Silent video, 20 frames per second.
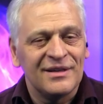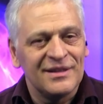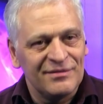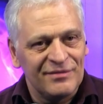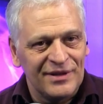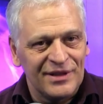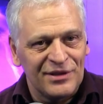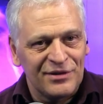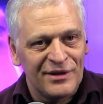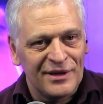
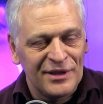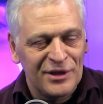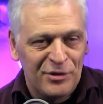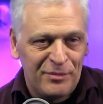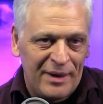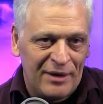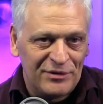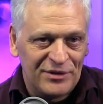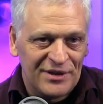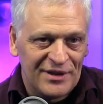Well, they're
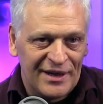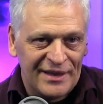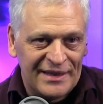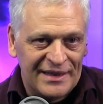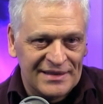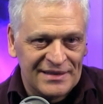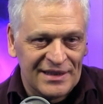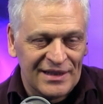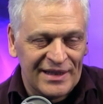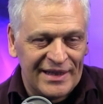mounted on
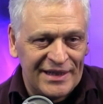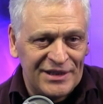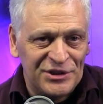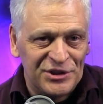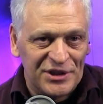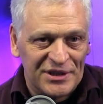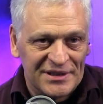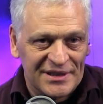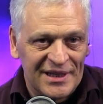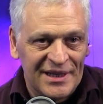these little
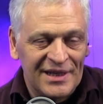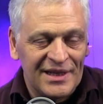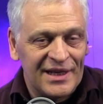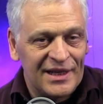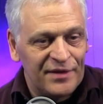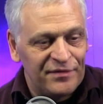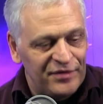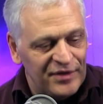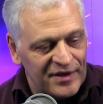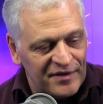hinges, and
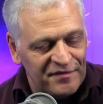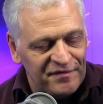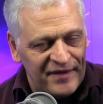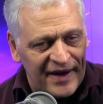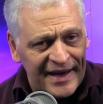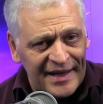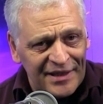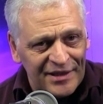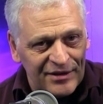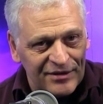if you could
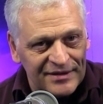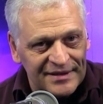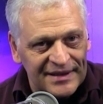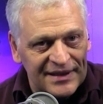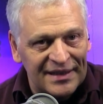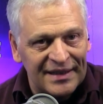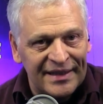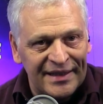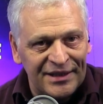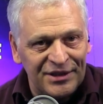find those
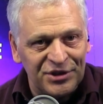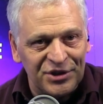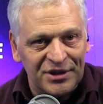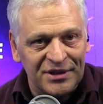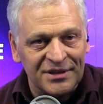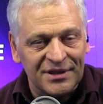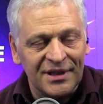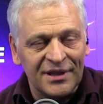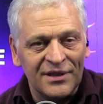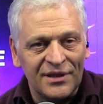little
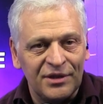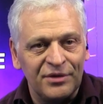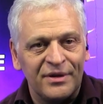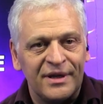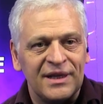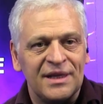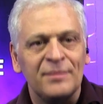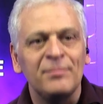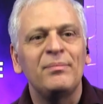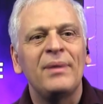hinges, you
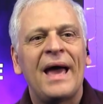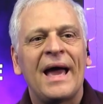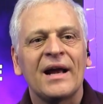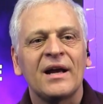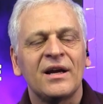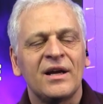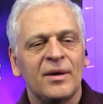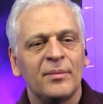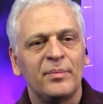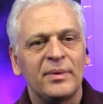can impact
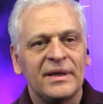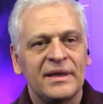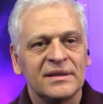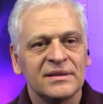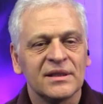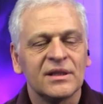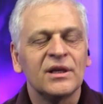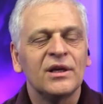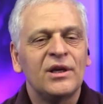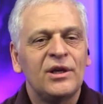companies
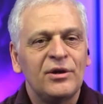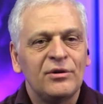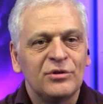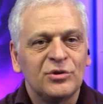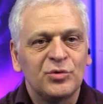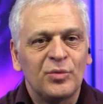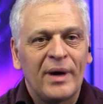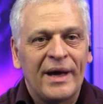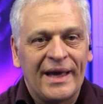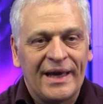in a huge
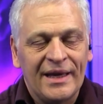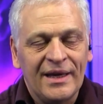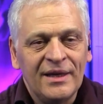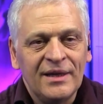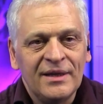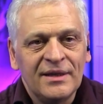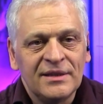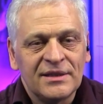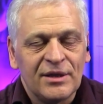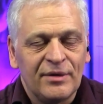way.
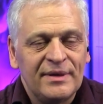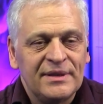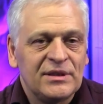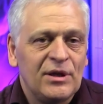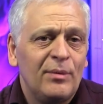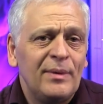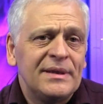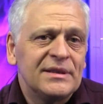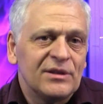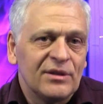So he's
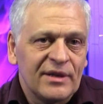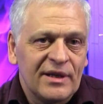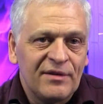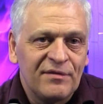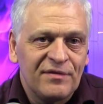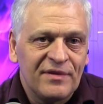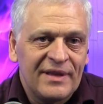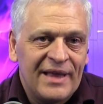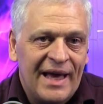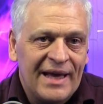always looking
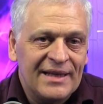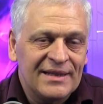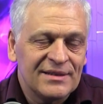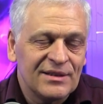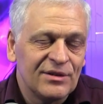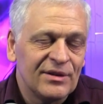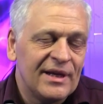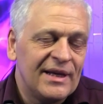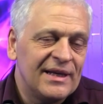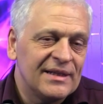for that. He's
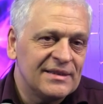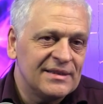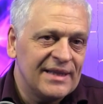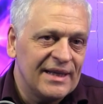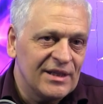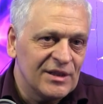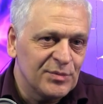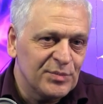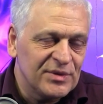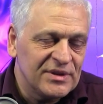looking at
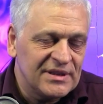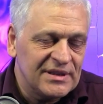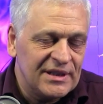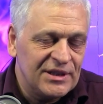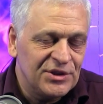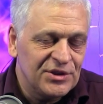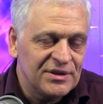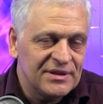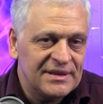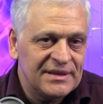sales
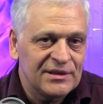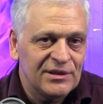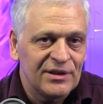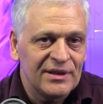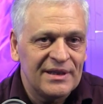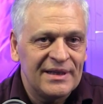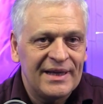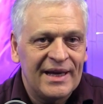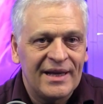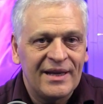procedures. He's
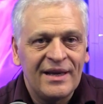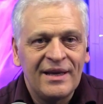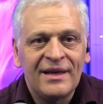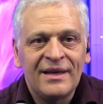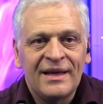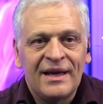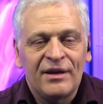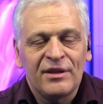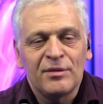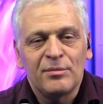looking at
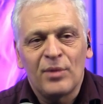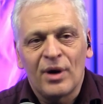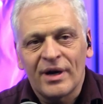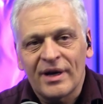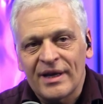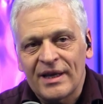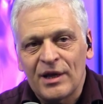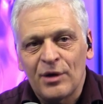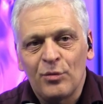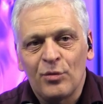how the
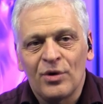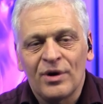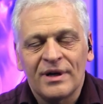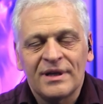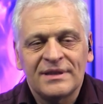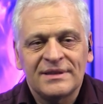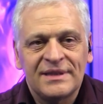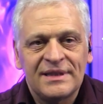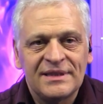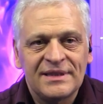marketing
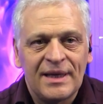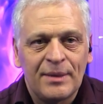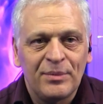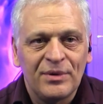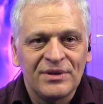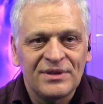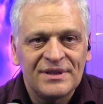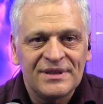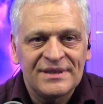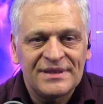works. He's
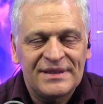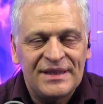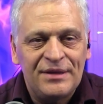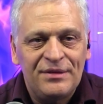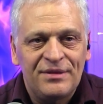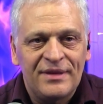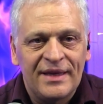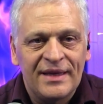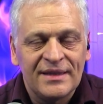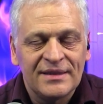able to see
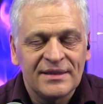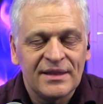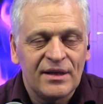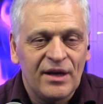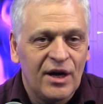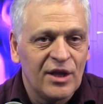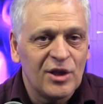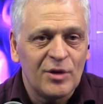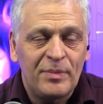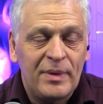things that
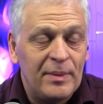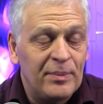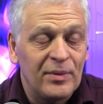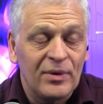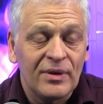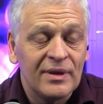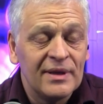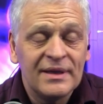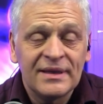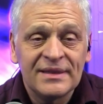other
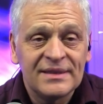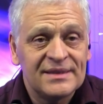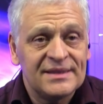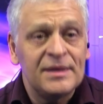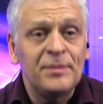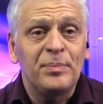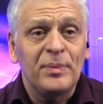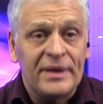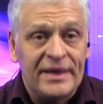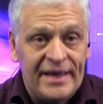people
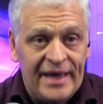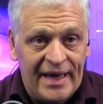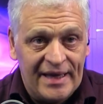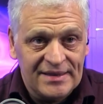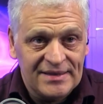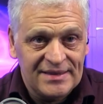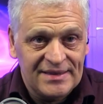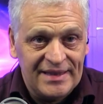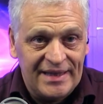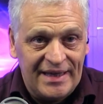simply
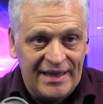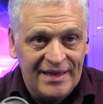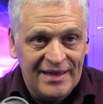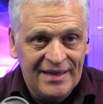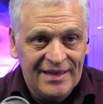can't see.